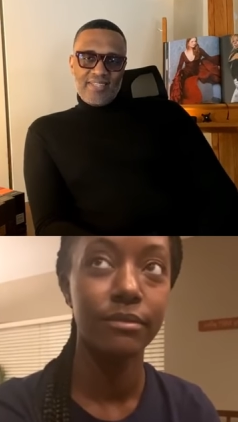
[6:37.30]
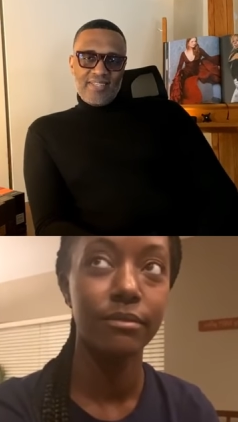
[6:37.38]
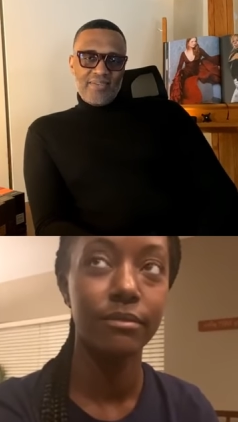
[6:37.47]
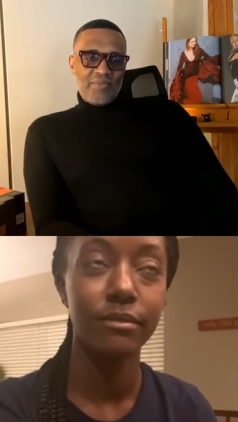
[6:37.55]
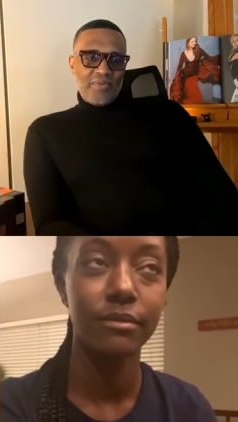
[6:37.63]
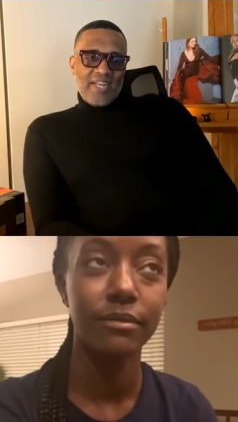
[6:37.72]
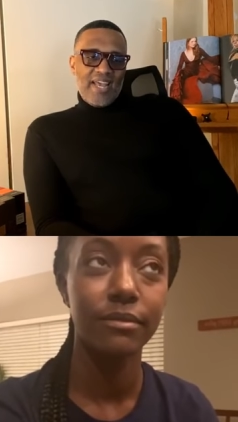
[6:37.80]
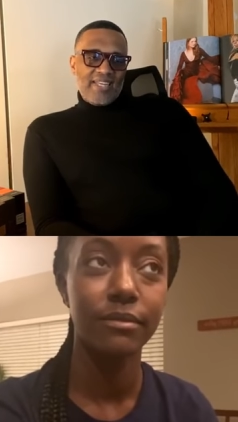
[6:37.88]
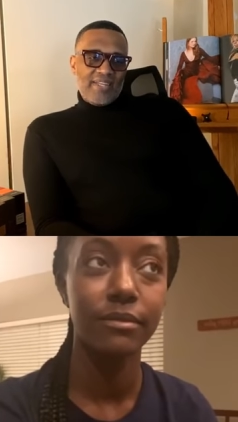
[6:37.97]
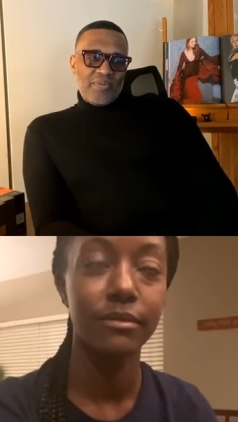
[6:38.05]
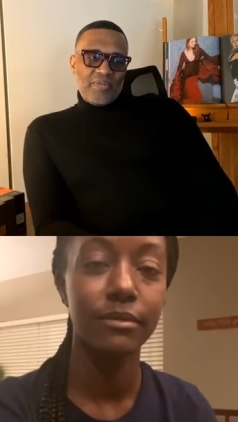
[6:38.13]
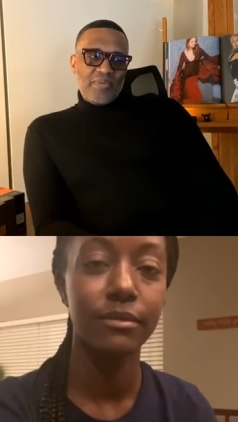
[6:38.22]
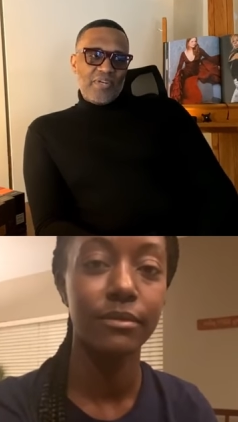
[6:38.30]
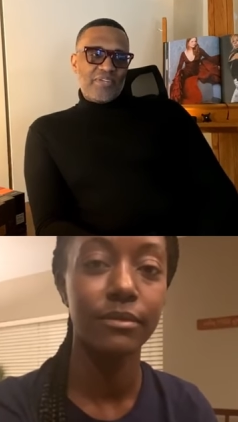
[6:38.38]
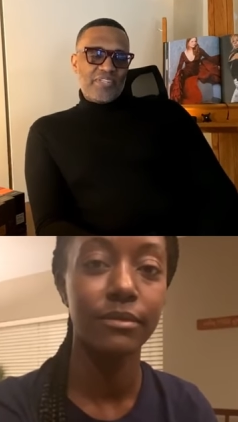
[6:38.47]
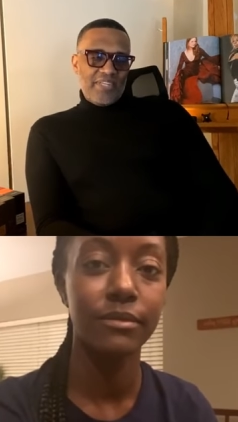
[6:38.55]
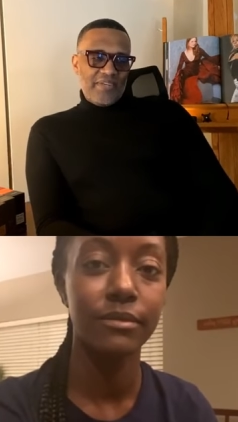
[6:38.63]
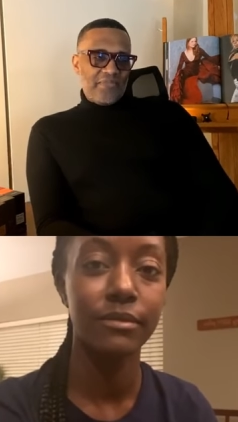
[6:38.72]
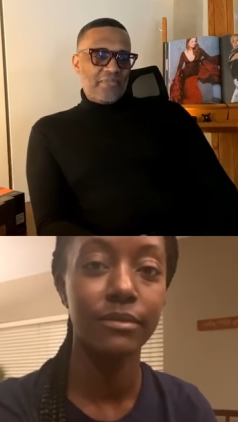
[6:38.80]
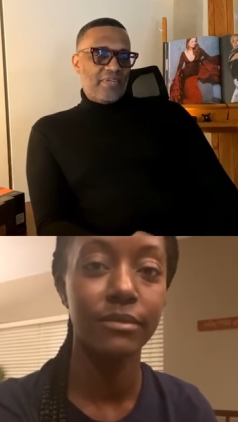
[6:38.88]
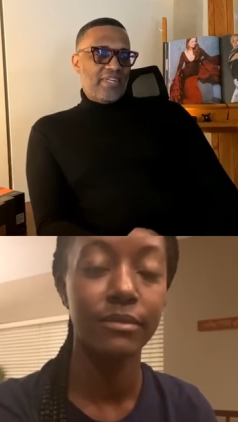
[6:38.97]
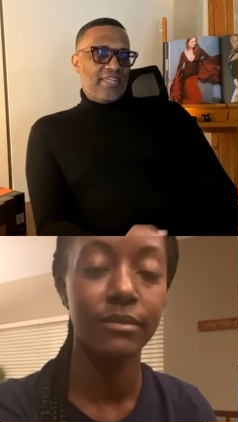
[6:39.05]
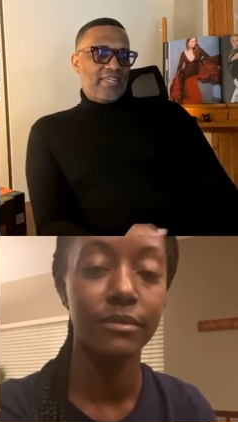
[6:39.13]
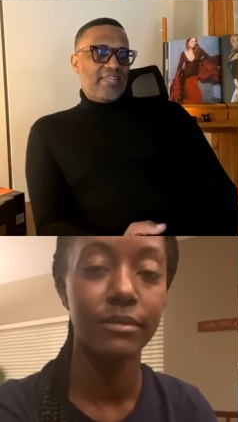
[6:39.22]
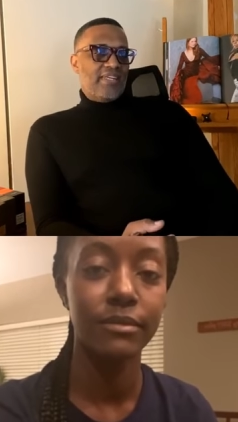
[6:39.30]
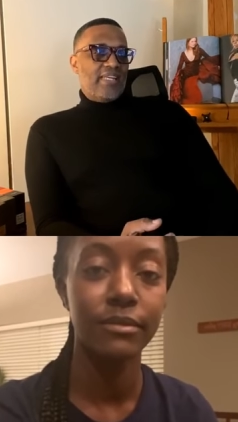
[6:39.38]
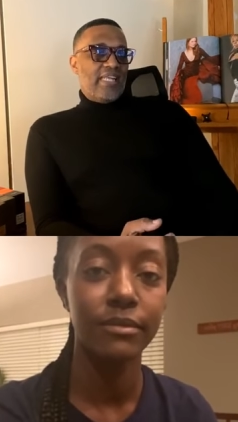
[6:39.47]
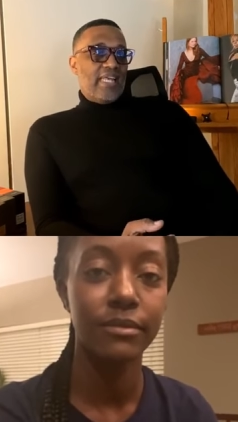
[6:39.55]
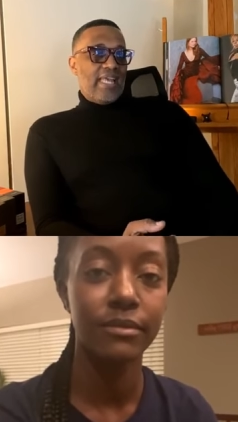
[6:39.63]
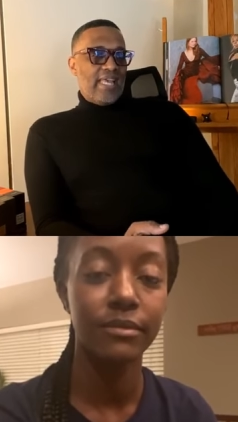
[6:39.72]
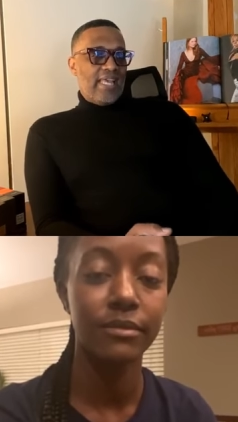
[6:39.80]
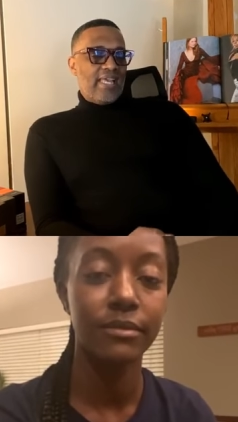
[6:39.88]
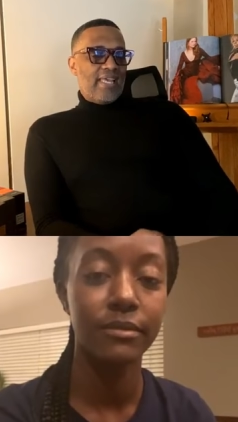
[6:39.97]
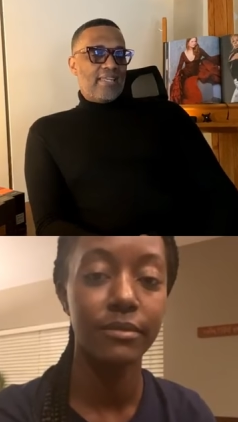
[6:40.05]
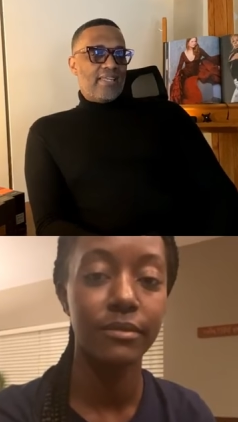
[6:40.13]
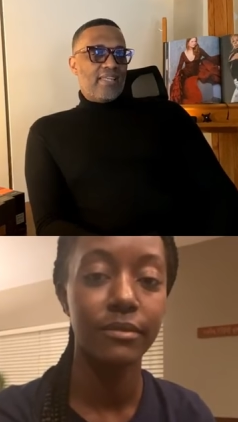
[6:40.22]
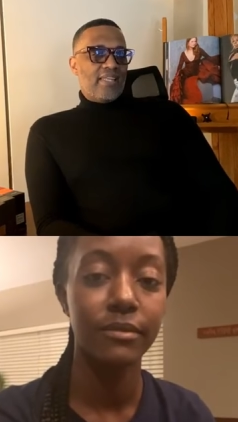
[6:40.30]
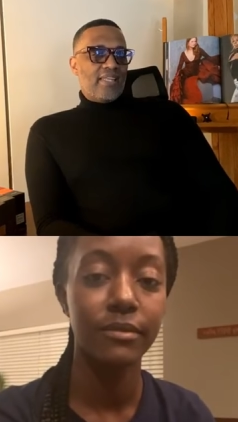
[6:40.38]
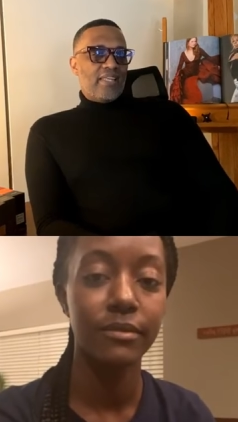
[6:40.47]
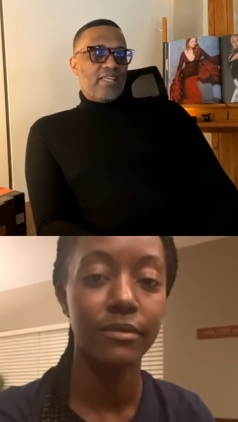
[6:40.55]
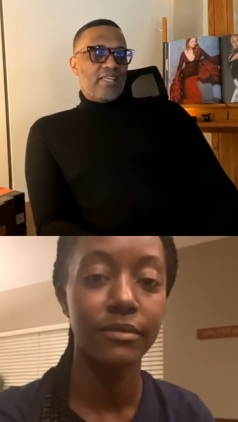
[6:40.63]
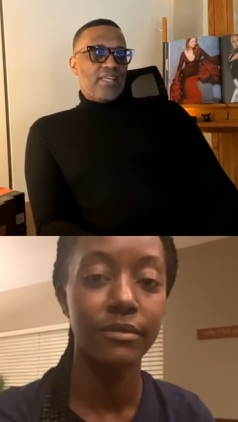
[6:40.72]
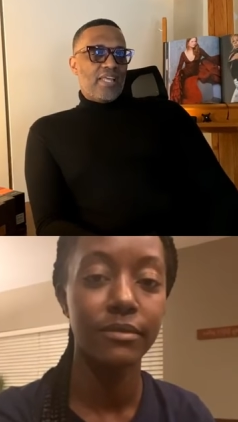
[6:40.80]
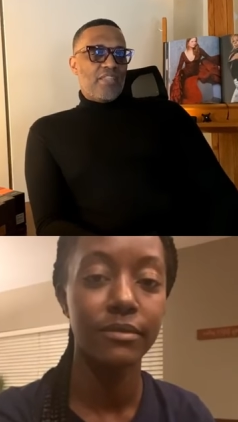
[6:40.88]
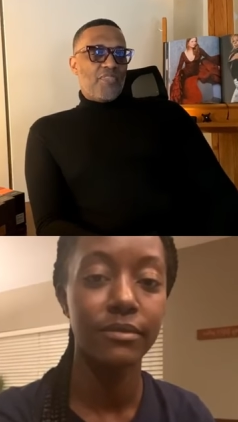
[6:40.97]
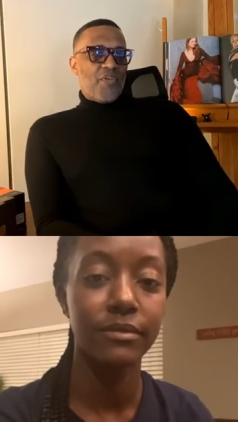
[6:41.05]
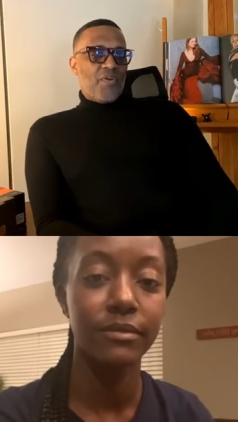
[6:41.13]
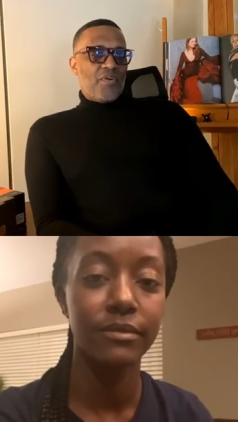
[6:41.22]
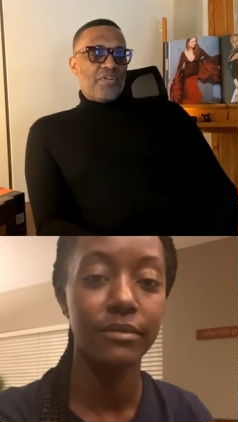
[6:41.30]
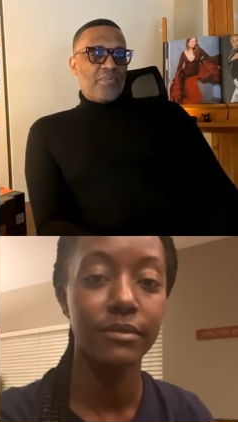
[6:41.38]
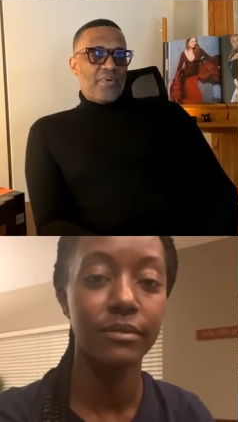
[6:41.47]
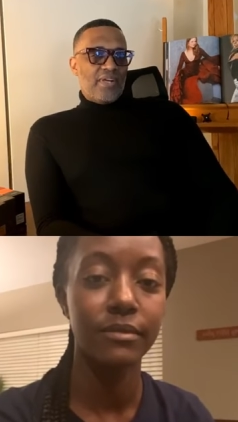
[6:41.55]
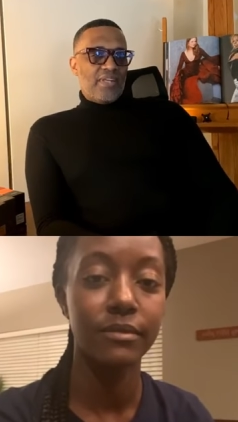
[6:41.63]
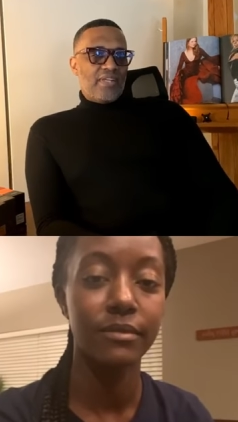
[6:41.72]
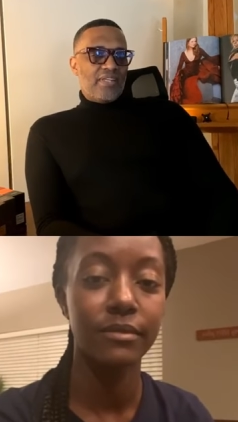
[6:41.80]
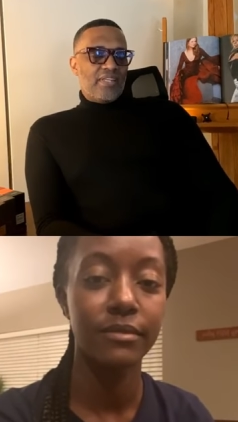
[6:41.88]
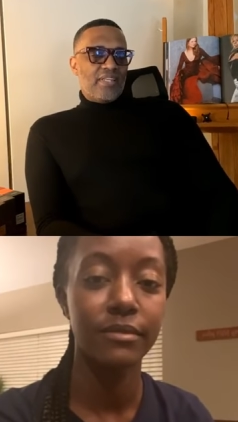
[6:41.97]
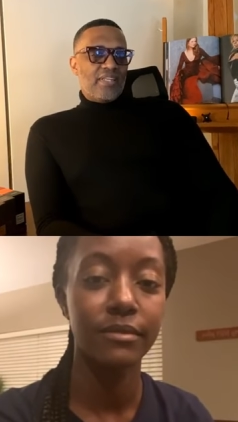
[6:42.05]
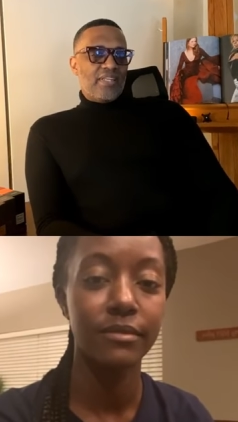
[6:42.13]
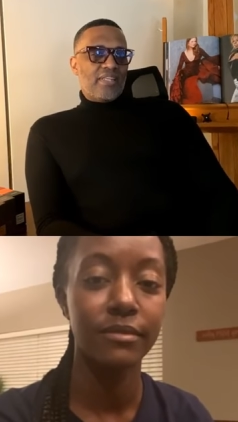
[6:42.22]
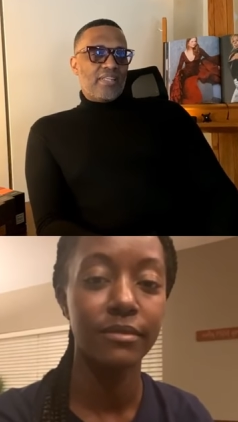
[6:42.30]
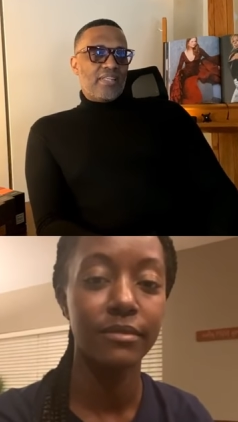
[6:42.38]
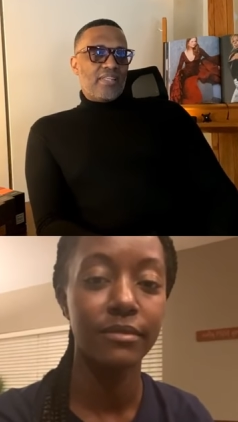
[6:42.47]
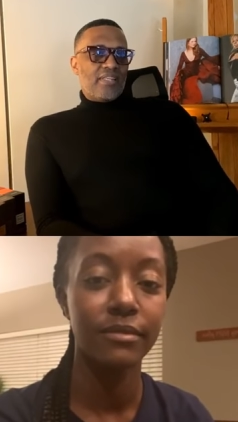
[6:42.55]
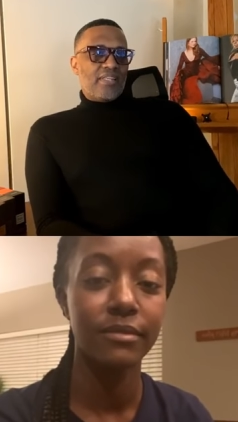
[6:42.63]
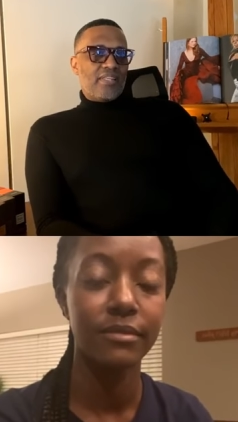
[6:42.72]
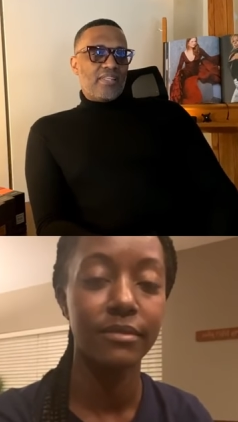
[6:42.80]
Speaker 1: We're not. We're, we're different. And at 31, you